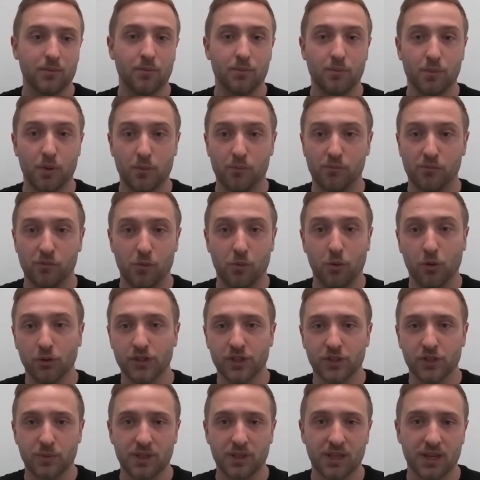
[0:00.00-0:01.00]

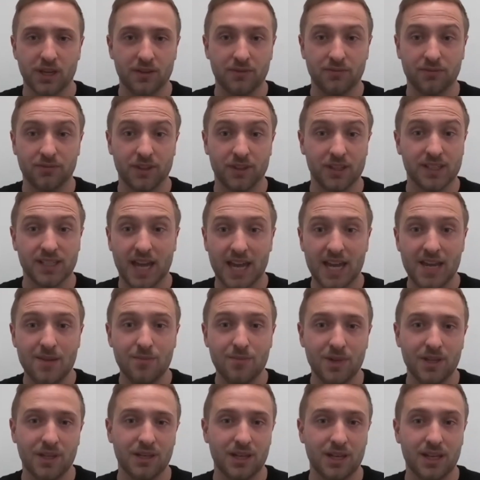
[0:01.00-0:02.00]
reported to be the
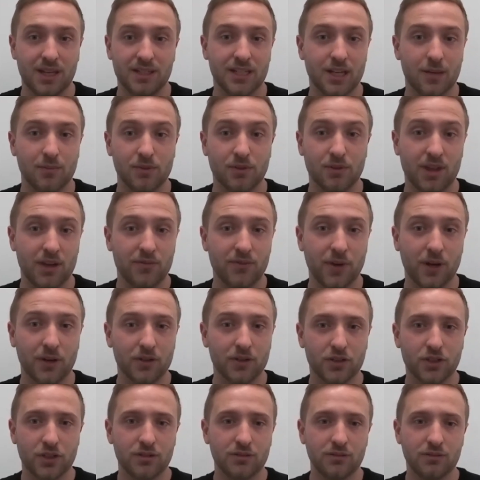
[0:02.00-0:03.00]
same in terms of their
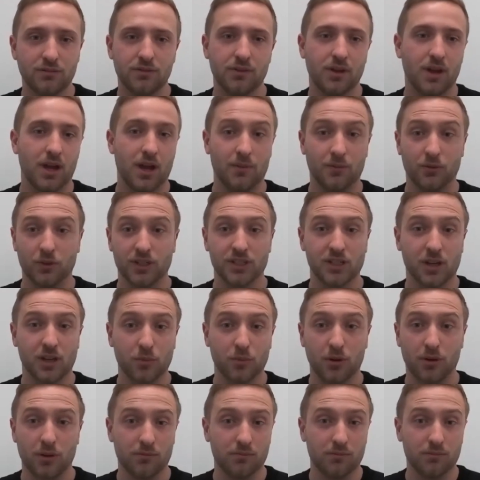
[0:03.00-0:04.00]
function, for
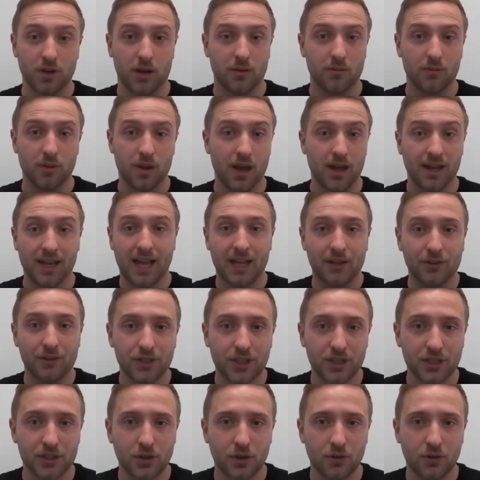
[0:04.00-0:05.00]
example,
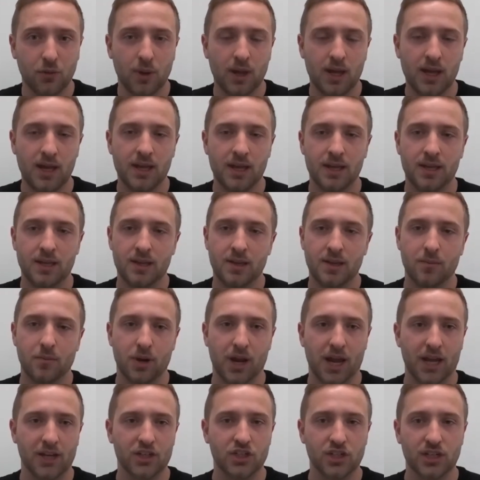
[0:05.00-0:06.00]
accounting software, but
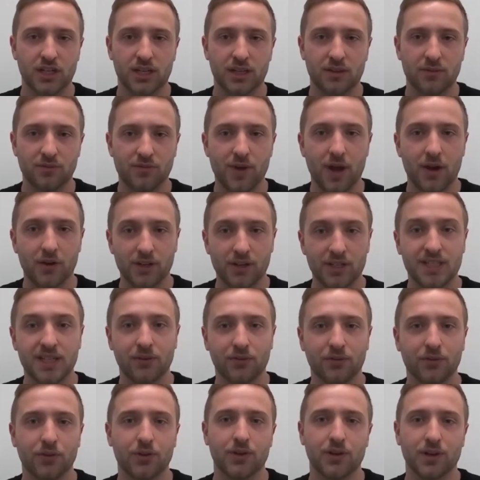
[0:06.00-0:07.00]
actually very
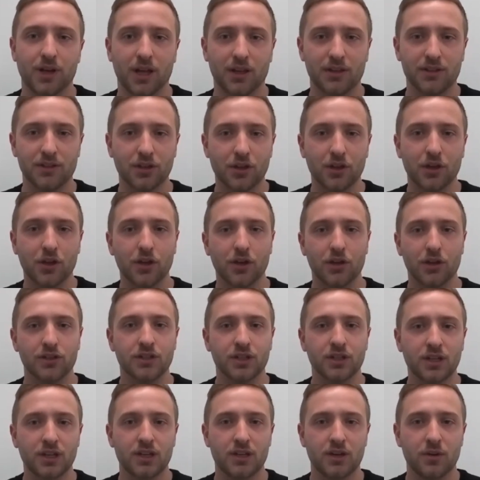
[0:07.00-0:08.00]
different under the hood
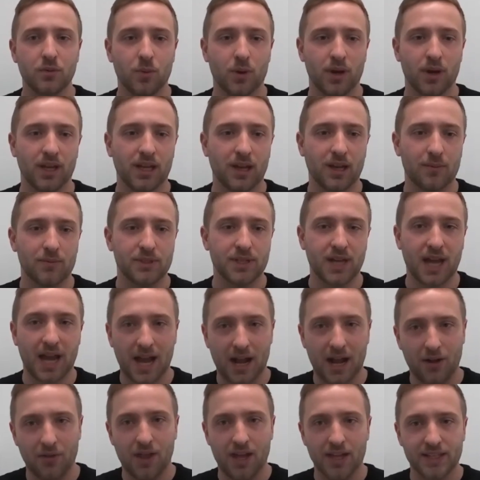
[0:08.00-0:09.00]
when it comes to
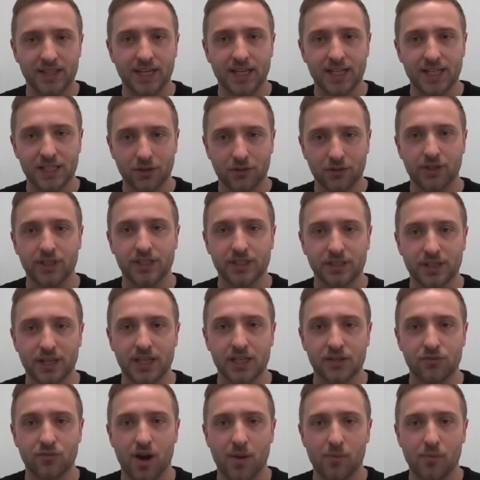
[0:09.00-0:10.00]
how that data
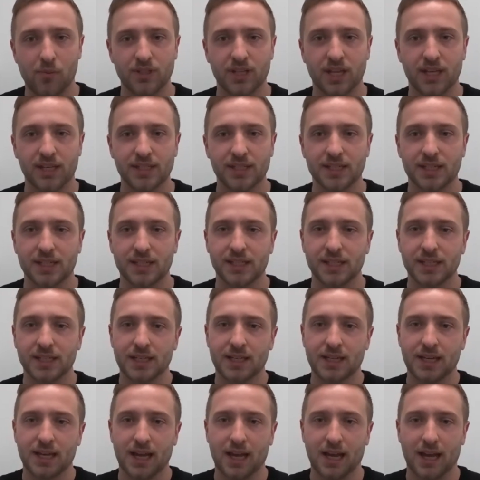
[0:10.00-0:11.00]
is represented
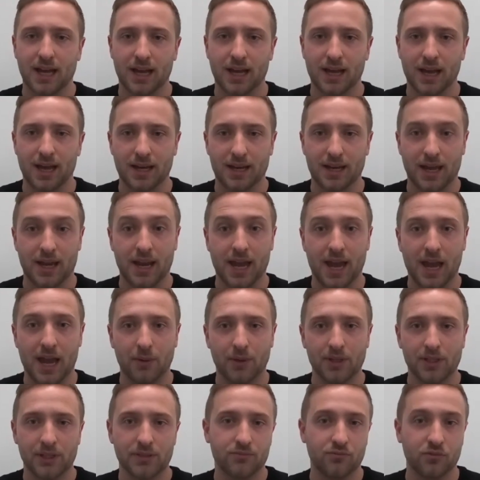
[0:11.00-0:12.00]
and how
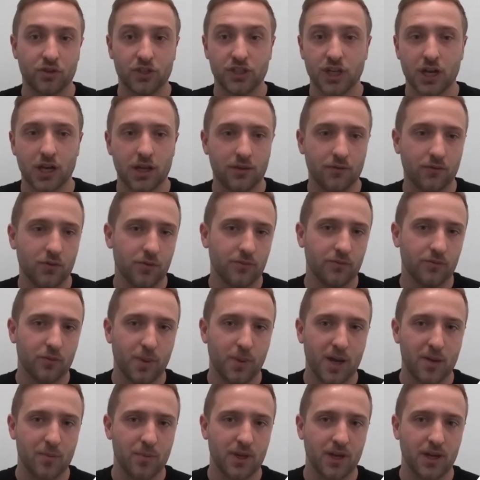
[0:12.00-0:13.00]
it's returned from
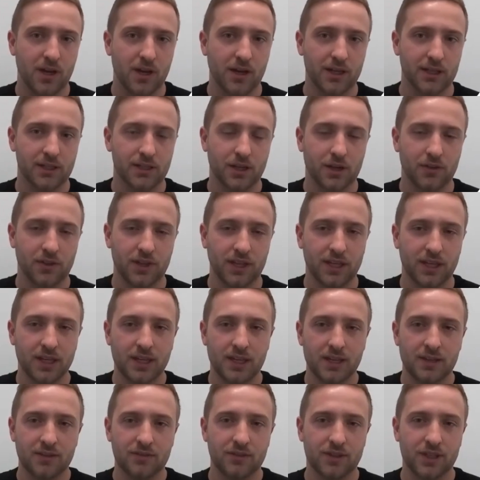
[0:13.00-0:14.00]
API. So I think
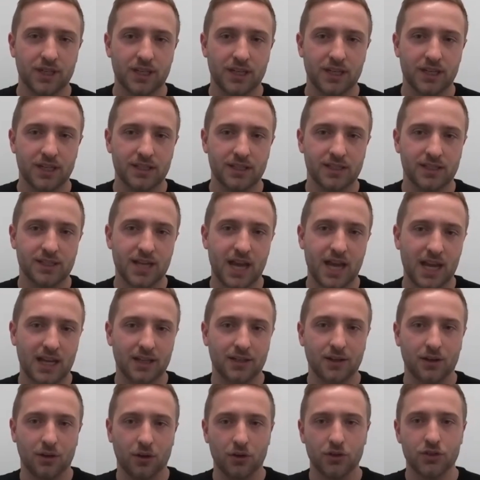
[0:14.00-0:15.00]
the
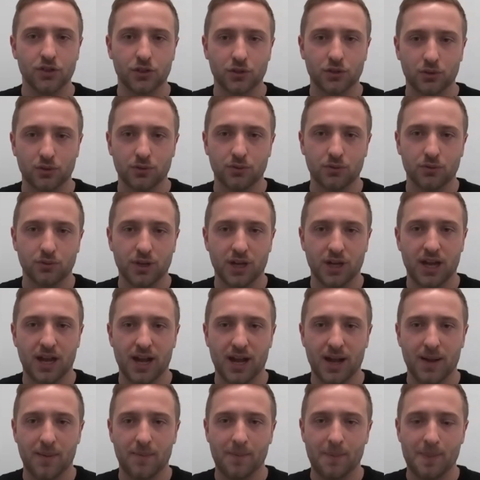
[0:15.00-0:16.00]
technological
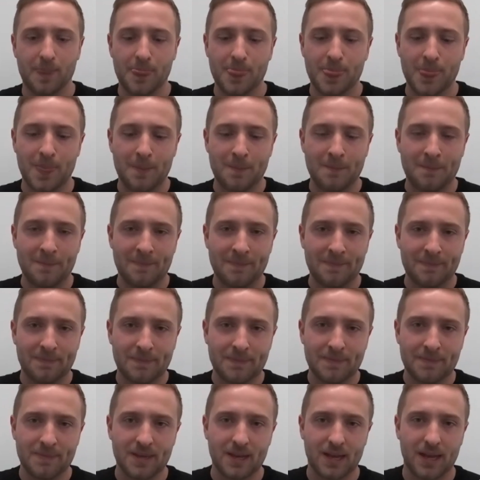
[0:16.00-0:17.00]
kind
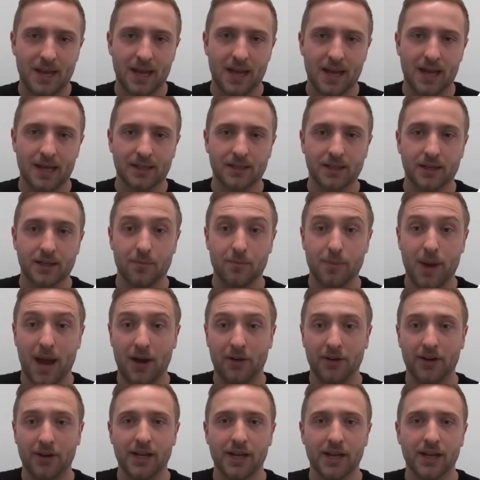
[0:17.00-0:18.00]
of
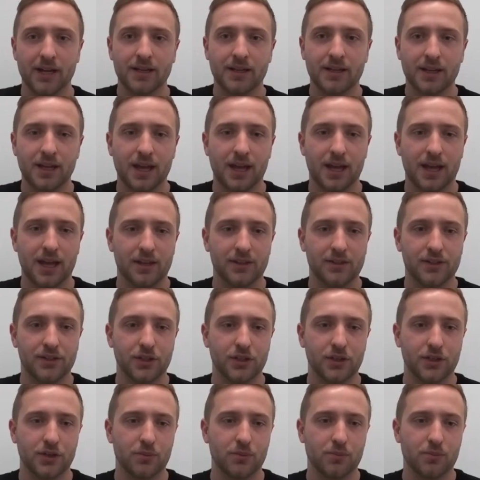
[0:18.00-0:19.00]
barrier
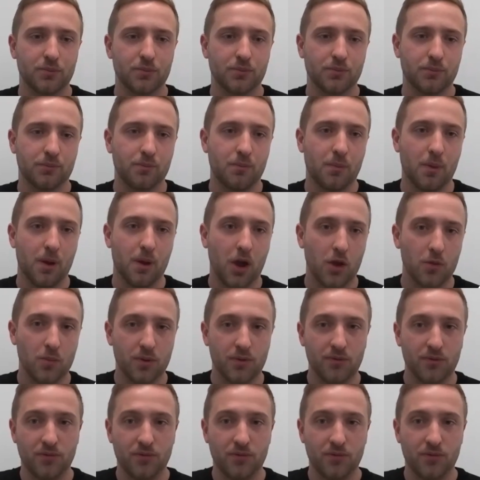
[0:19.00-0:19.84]
to open